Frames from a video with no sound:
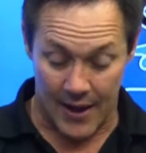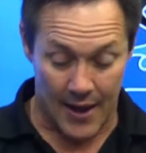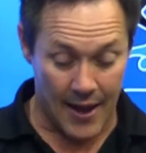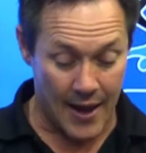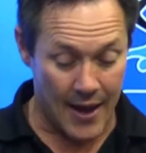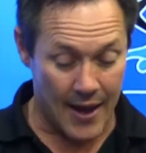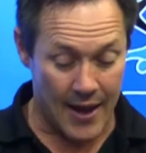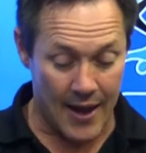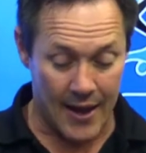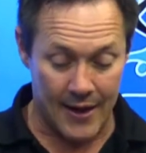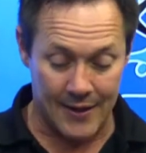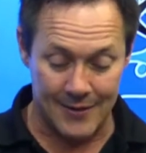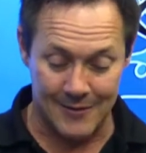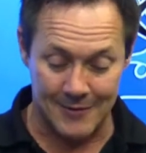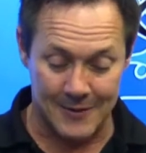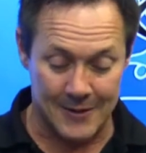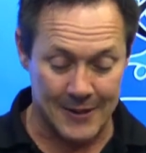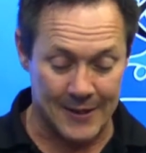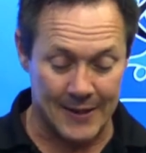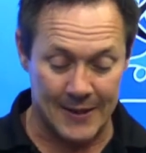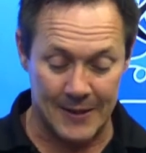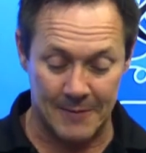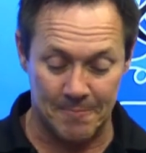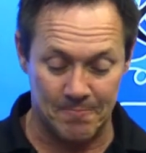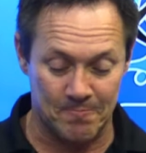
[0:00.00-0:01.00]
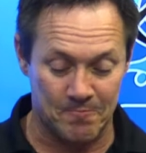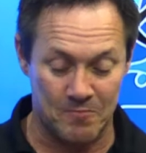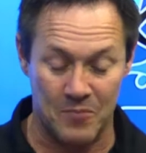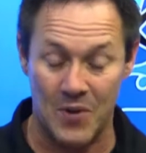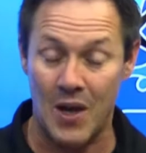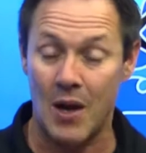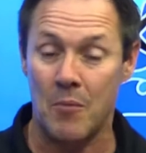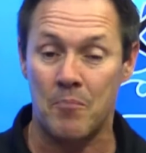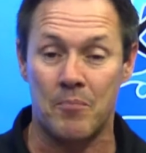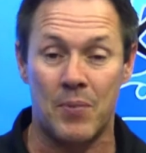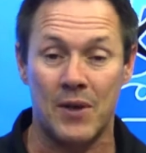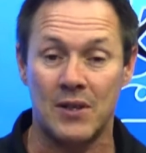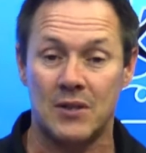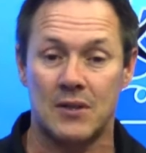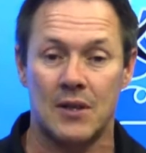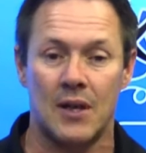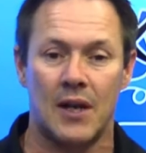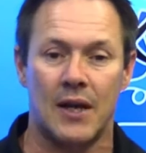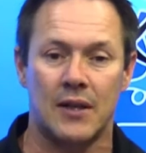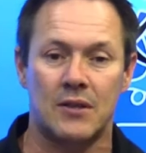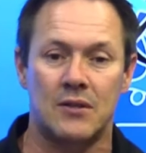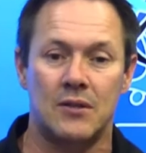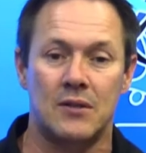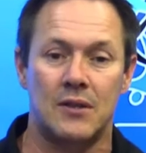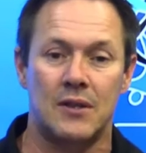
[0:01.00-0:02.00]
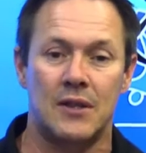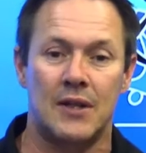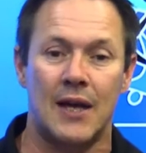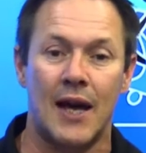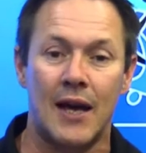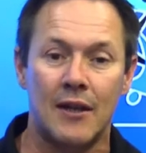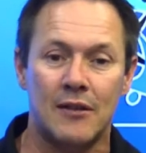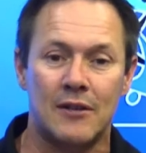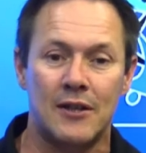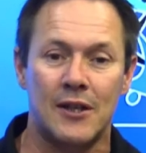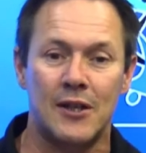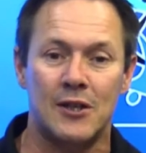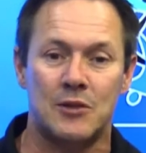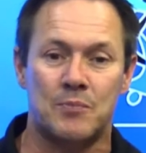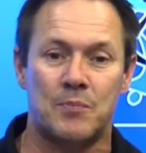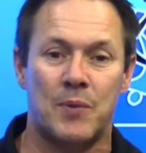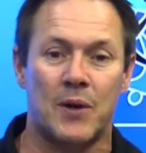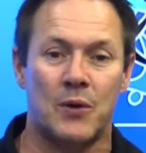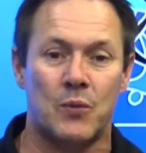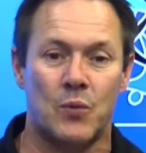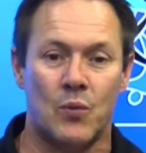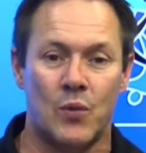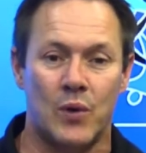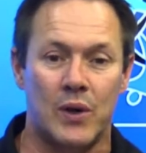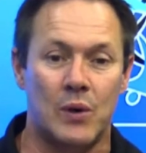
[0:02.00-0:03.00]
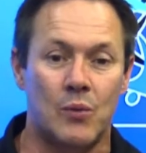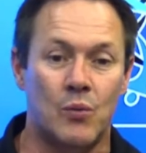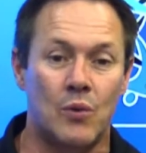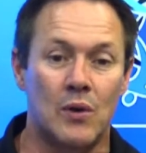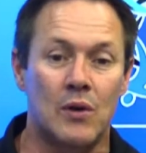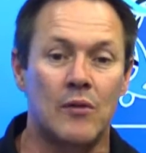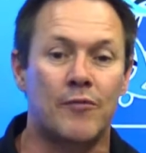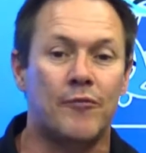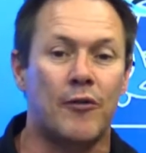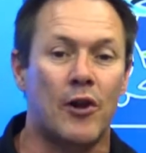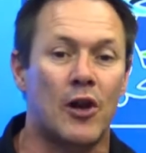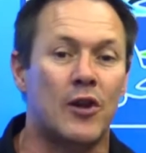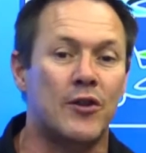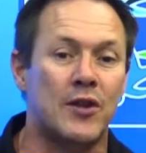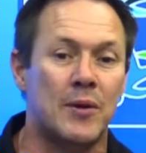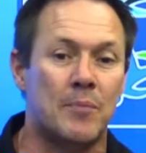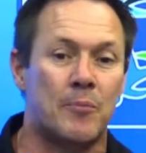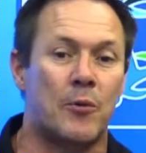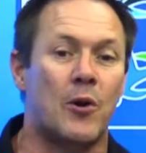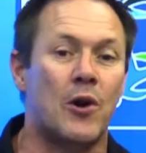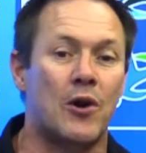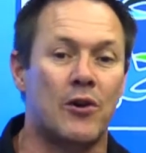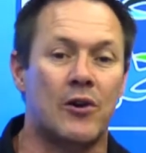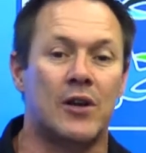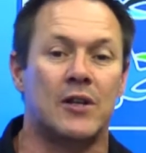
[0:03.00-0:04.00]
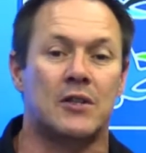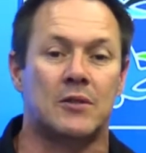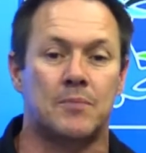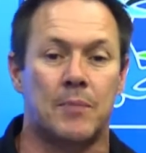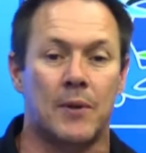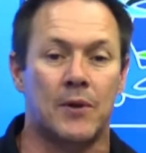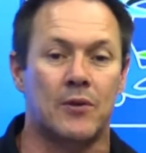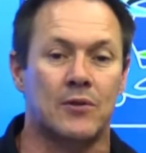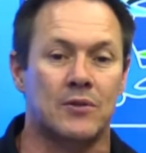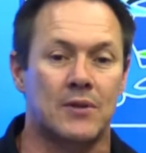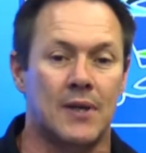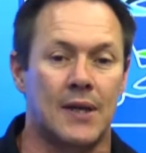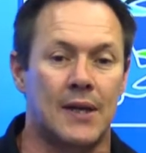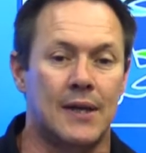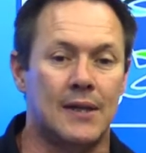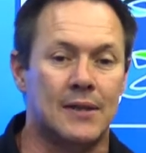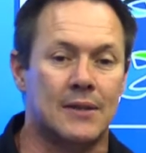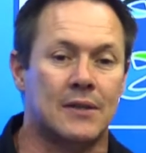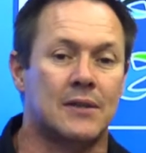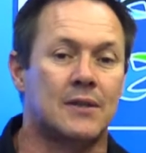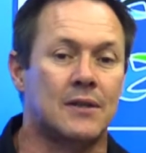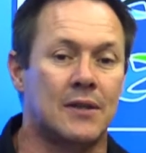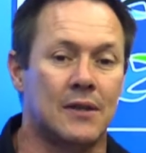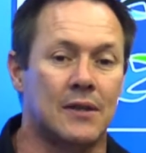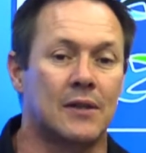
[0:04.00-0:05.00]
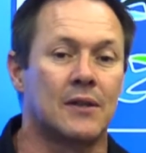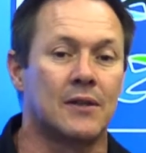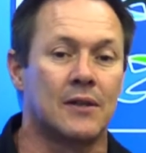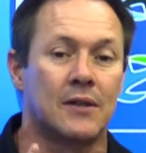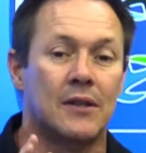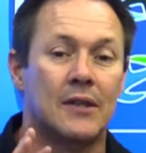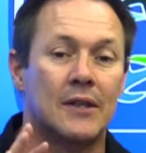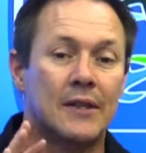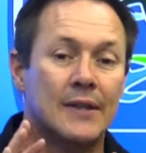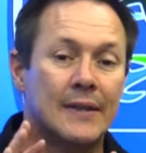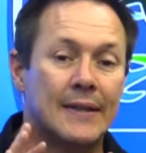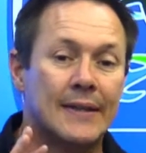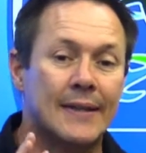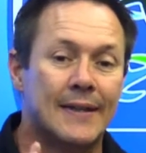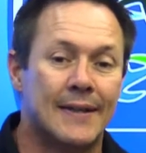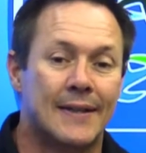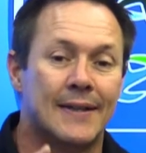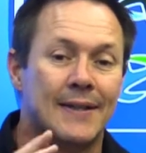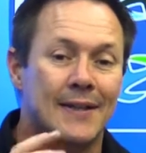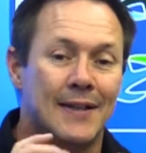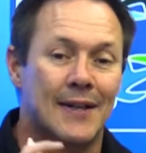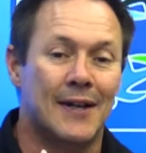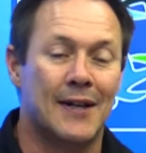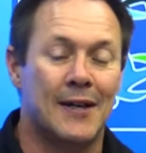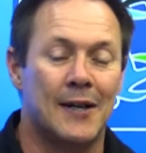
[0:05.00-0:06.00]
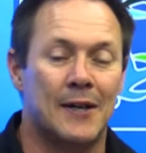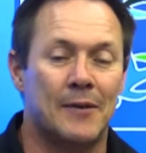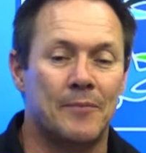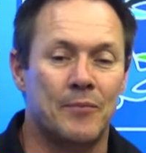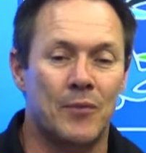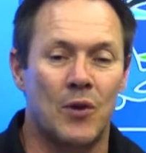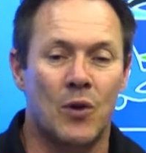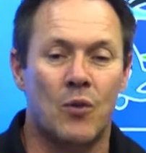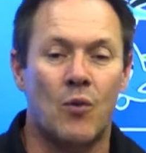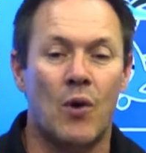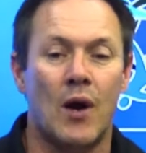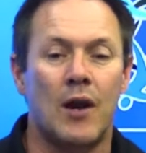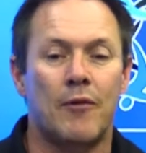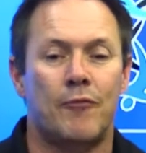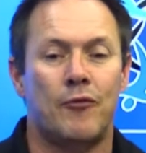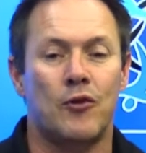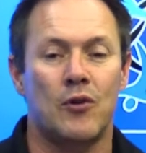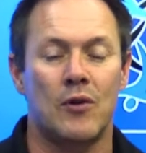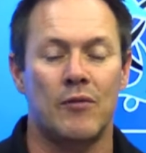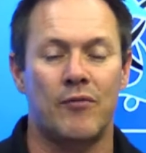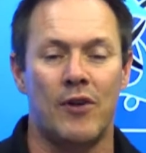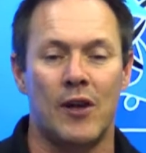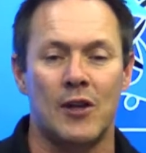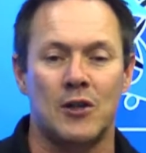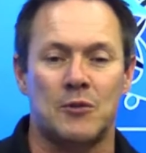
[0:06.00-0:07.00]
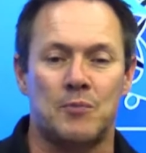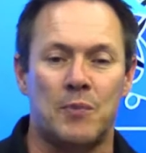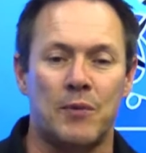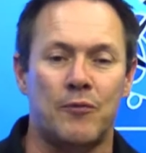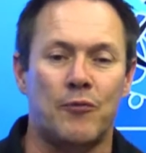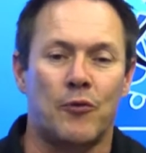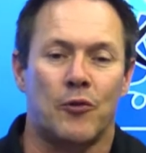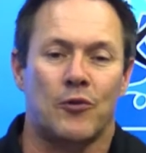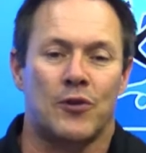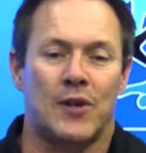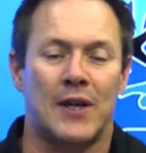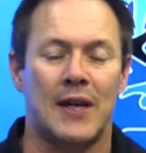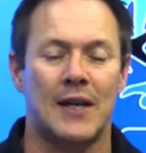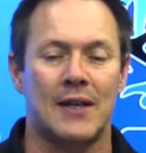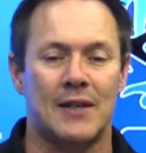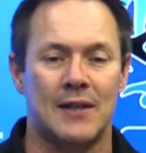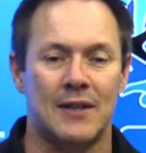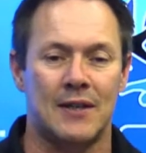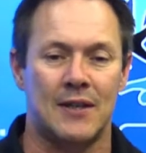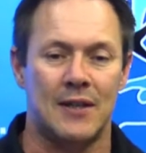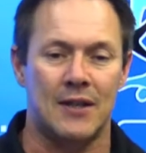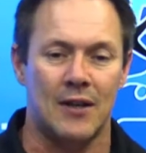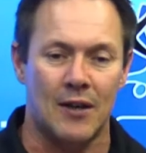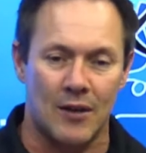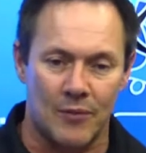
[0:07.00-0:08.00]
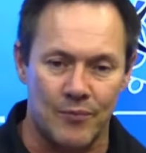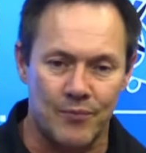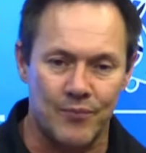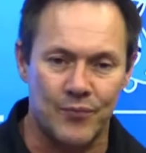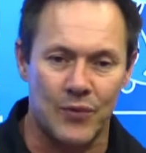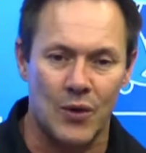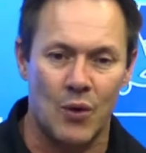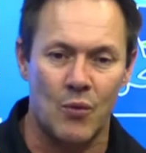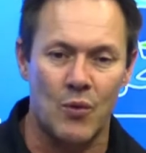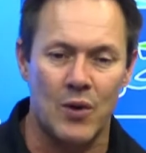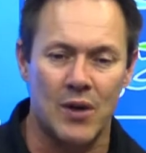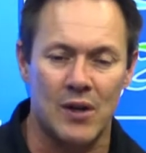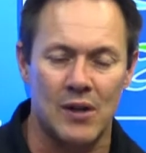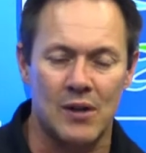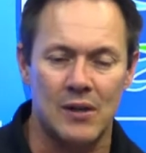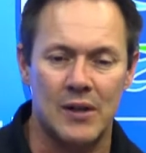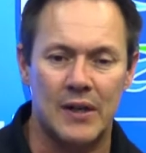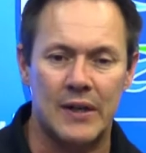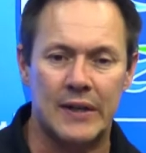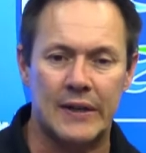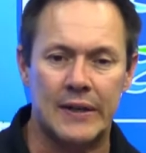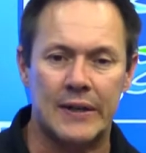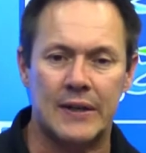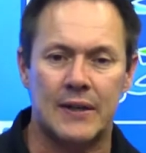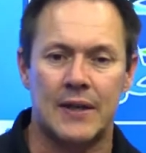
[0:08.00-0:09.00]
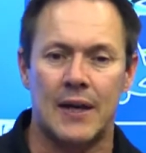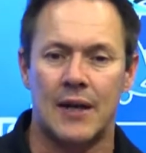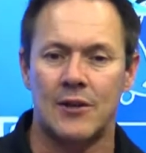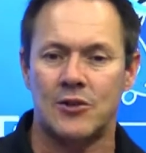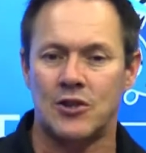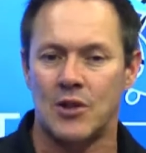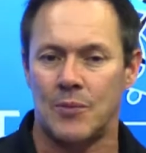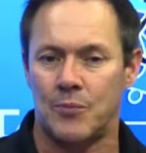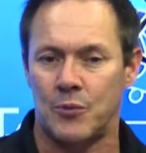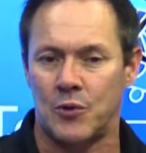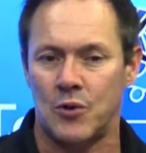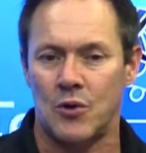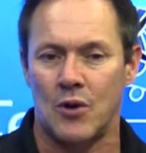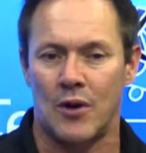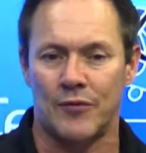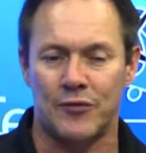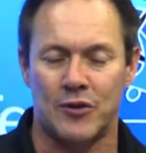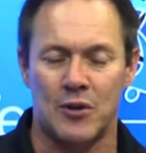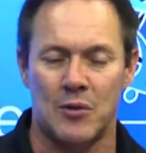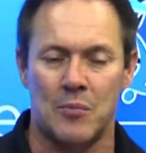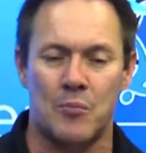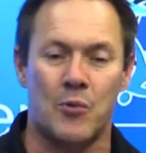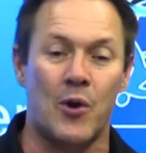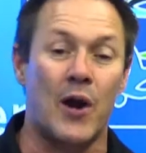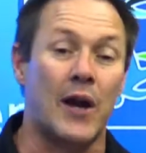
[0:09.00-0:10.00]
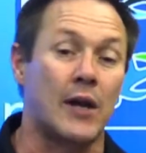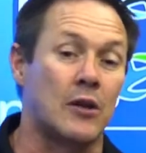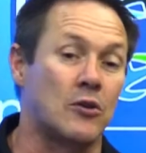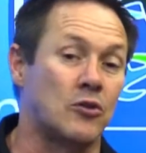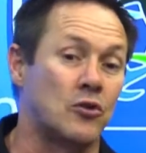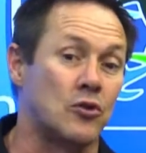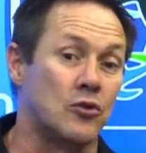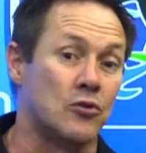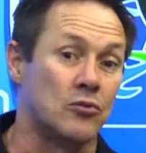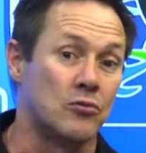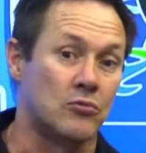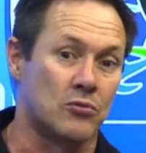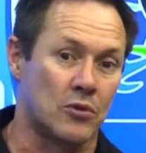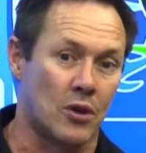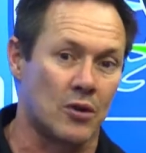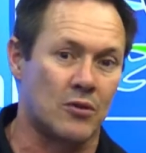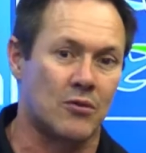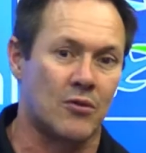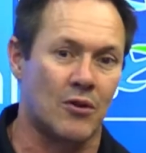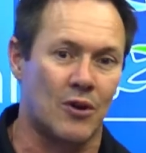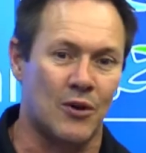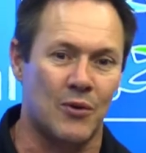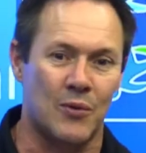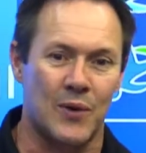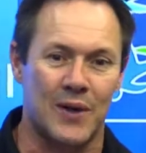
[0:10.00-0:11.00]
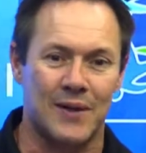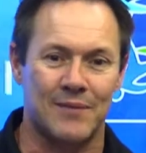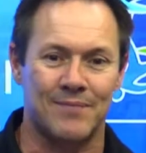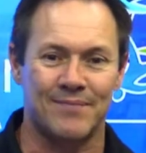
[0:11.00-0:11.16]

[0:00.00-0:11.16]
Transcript: And yeah, best of luck to the athletes, but we will follow their progress because there is still quite a few events before the end of the year. We'll catch up with you after the break. Do not go away.